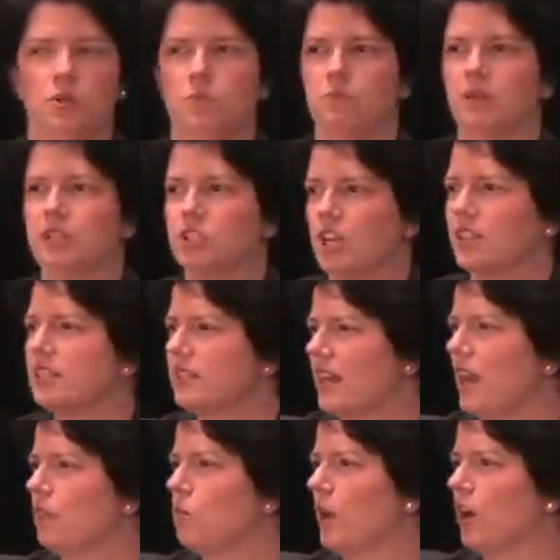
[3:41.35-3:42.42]
But just
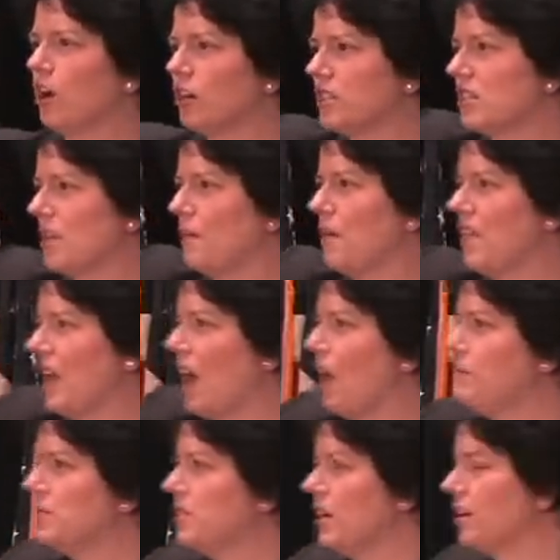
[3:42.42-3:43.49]
then, we heard some of the
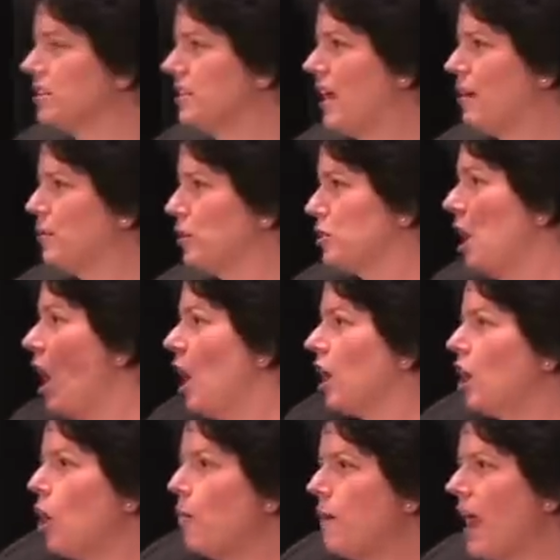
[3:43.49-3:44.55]
upstairs neighbors
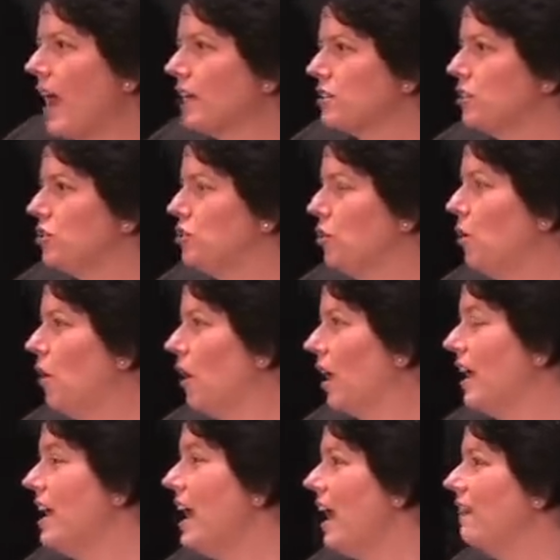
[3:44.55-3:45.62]
go past the
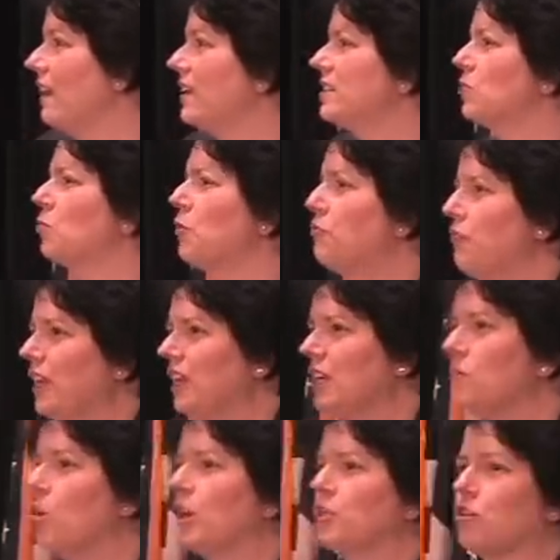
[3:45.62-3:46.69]
door, and they said, "We're
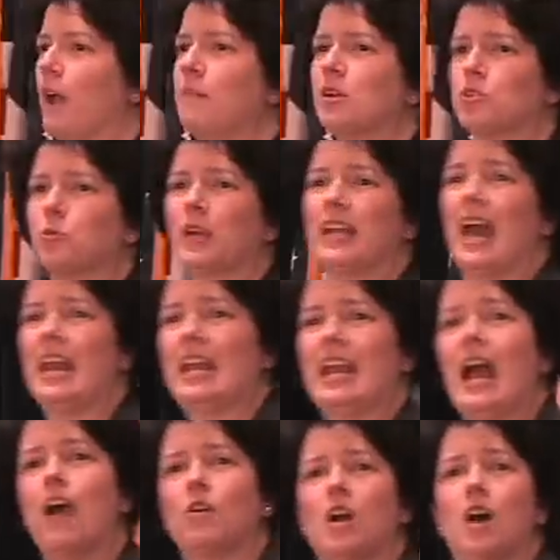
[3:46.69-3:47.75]
feeling more tremors. We're getting
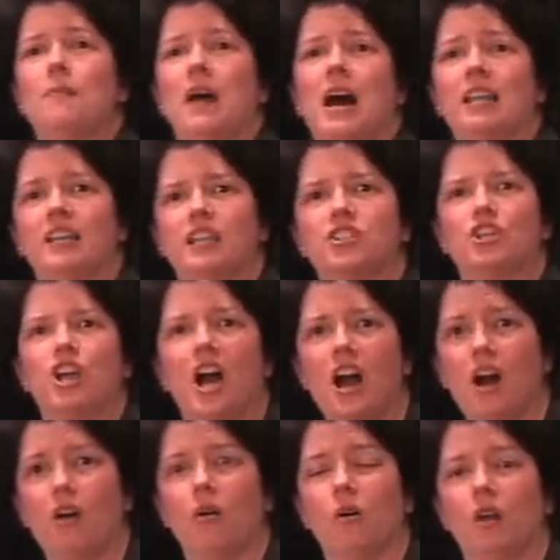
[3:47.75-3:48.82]
out. Come on, let's
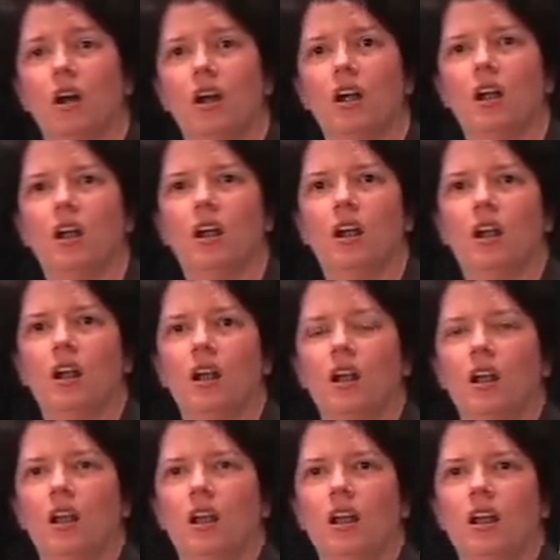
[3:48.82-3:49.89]
go."
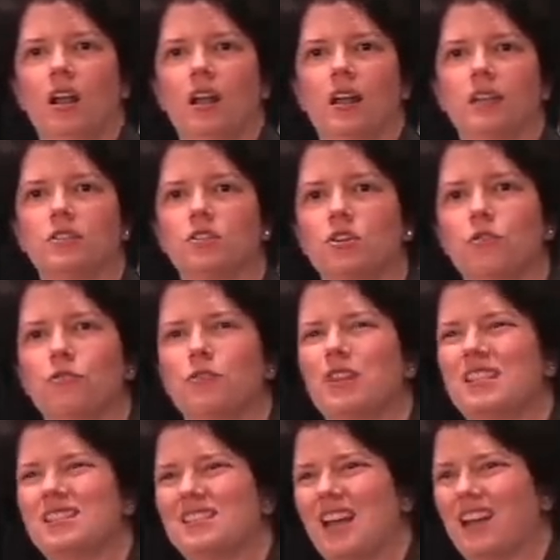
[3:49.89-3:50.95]
And so for
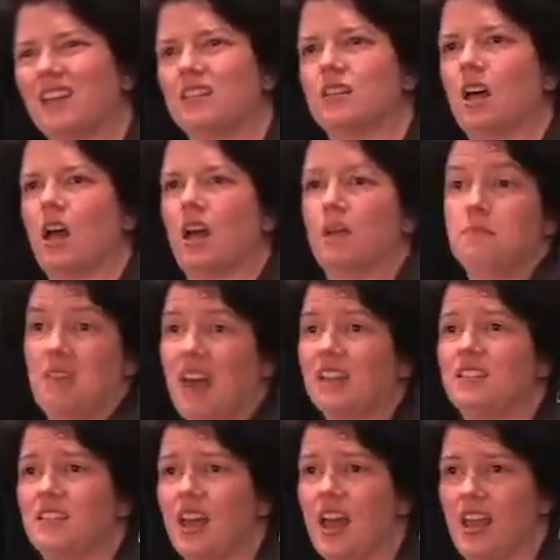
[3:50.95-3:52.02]
the second time
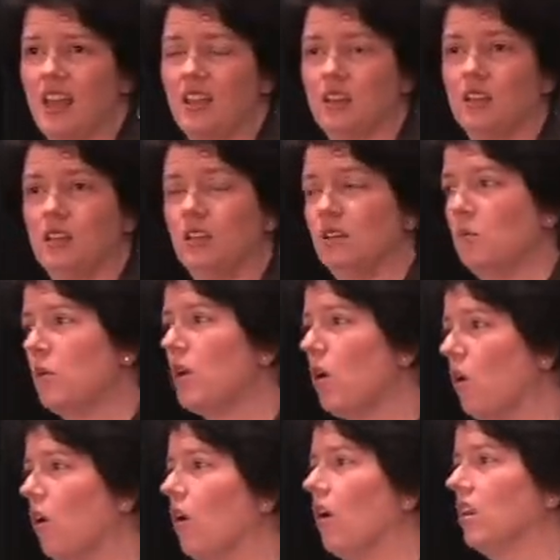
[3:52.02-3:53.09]
that day, we
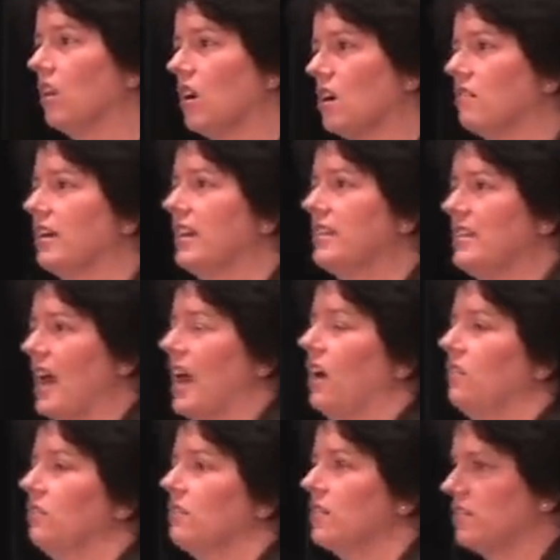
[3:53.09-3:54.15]
all hurried
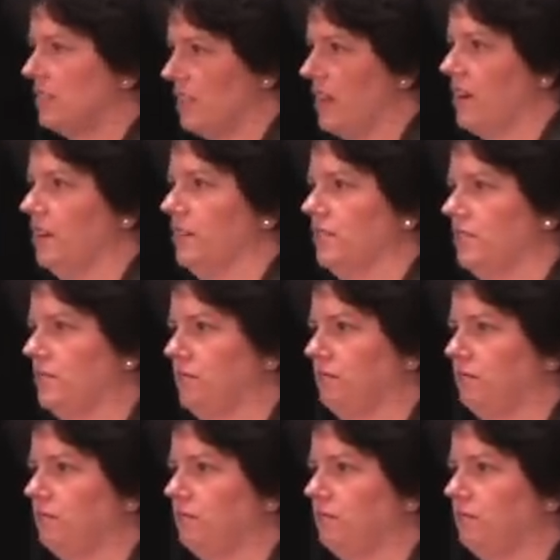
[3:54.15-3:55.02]
down the stairs.